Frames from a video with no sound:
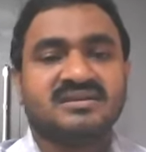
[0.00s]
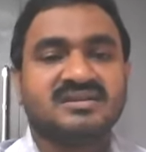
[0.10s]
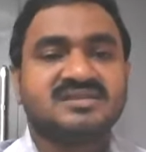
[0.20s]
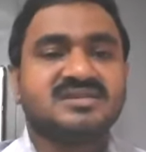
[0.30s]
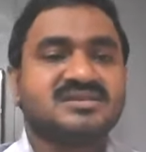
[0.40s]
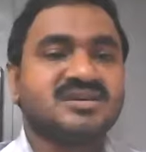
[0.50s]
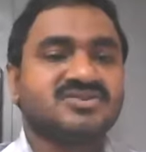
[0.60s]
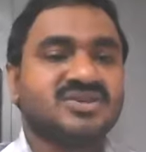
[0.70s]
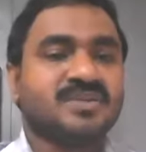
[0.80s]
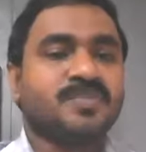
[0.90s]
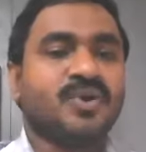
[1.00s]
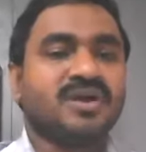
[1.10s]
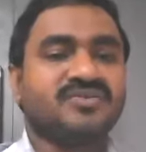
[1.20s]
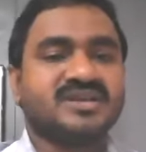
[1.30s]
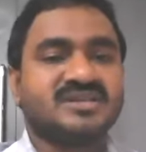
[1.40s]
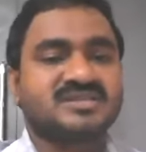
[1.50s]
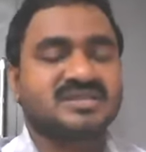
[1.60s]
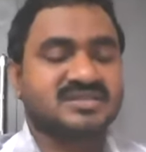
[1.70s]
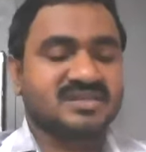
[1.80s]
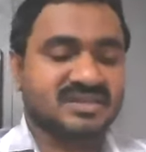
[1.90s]
This is also a point we
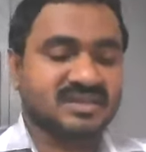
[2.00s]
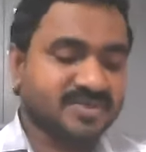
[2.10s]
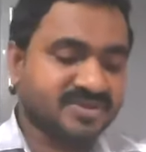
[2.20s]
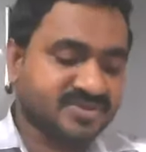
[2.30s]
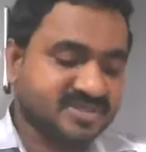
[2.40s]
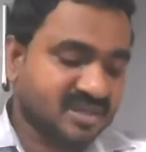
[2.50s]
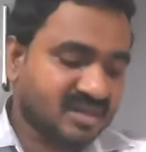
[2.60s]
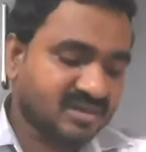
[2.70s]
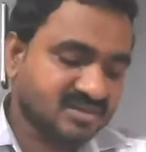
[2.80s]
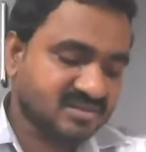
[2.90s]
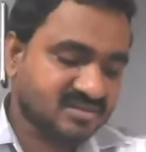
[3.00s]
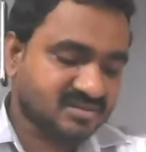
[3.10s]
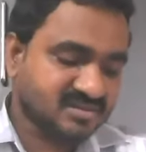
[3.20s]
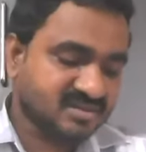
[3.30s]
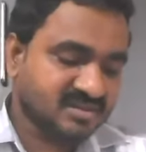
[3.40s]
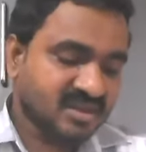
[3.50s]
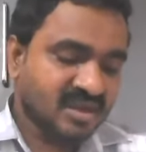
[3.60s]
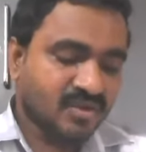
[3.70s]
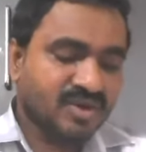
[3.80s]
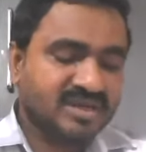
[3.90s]
discussed in the previous class.
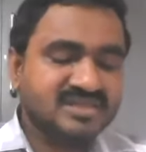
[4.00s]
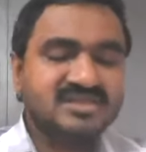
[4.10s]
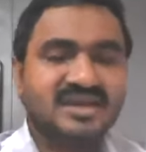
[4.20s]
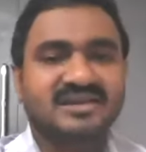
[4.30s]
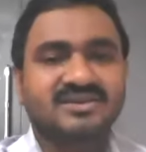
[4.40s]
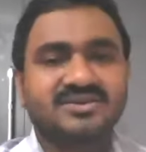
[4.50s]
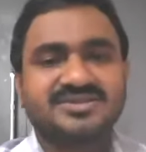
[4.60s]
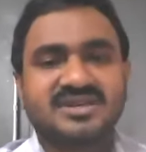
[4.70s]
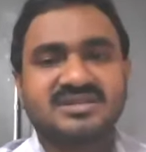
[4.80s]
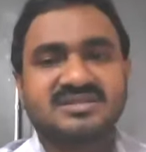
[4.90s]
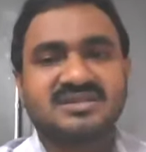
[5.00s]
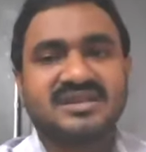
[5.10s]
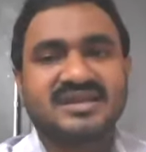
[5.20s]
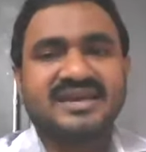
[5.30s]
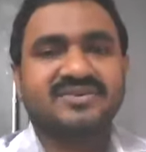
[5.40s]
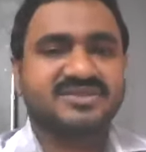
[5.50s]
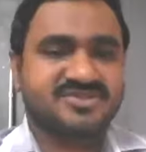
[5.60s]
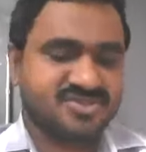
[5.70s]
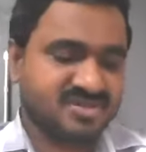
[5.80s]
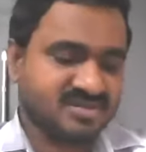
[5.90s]
What is heterogeneous?
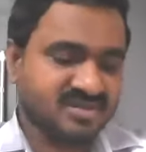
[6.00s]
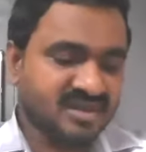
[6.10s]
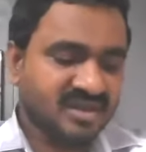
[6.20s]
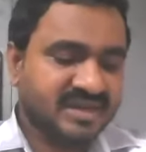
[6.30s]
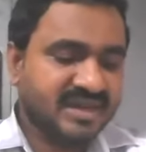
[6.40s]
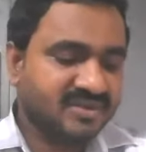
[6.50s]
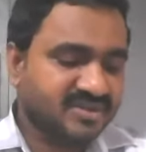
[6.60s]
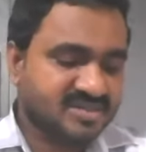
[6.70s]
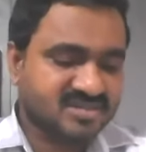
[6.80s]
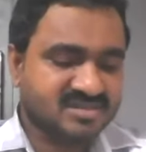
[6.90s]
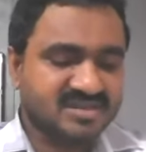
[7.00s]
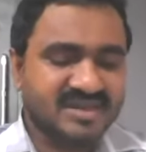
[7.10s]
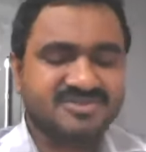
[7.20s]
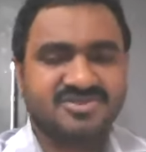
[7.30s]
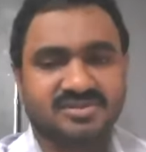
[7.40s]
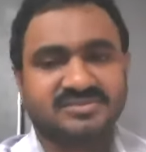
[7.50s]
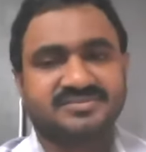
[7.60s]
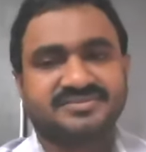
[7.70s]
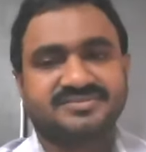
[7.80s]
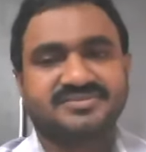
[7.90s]
Diverse nature.
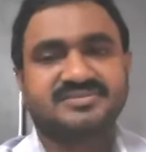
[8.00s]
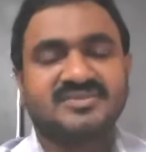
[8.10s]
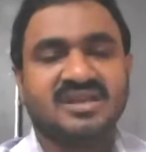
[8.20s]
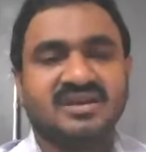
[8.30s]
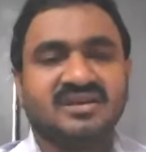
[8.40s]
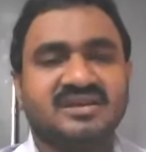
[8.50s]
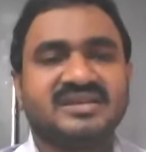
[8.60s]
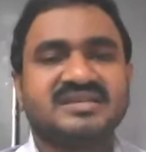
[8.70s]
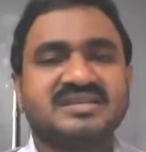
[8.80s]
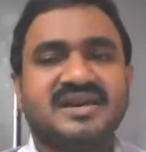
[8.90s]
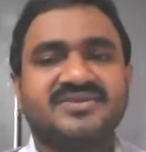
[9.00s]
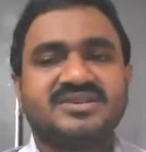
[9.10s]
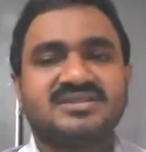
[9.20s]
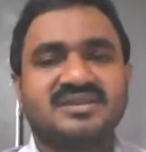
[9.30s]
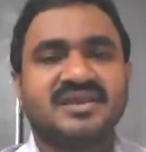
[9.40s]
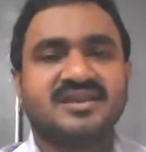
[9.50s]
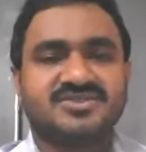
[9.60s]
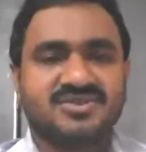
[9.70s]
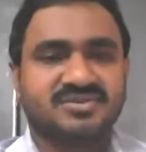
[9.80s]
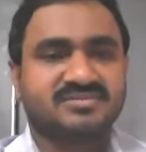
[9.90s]
It is diverse in
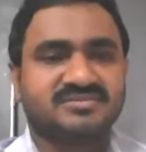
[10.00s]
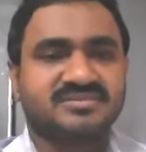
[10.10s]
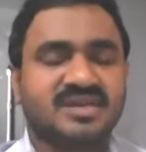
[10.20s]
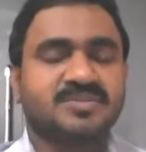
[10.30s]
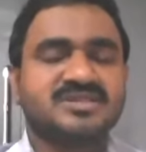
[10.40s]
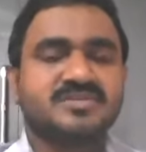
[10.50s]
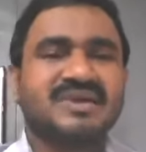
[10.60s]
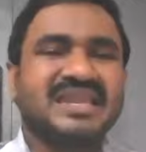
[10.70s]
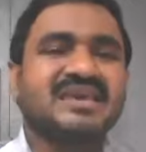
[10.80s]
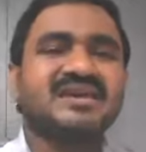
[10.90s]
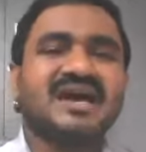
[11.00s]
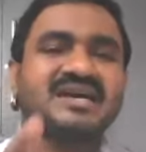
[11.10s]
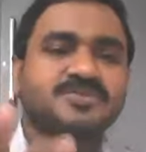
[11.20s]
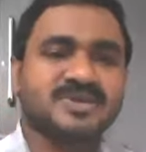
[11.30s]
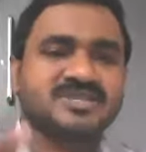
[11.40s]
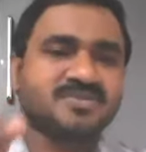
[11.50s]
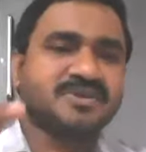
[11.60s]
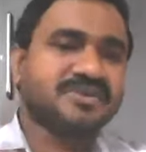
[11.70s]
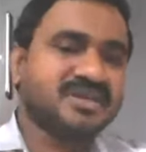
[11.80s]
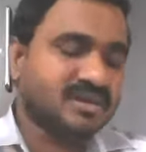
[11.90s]
nature. That means many aspects may
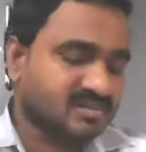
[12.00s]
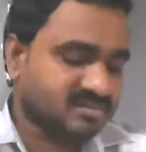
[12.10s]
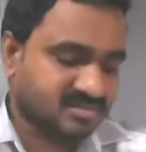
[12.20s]
be there.